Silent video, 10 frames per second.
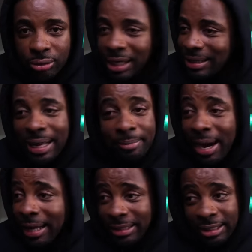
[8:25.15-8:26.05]
That's not
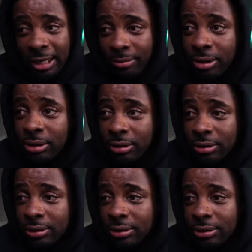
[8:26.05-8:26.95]
body shaming.
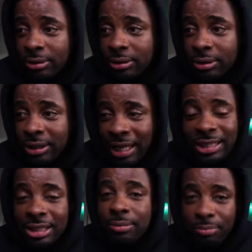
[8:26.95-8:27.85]

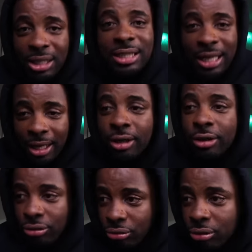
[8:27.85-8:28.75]
That's just me
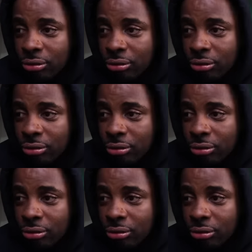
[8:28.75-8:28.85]
telling you,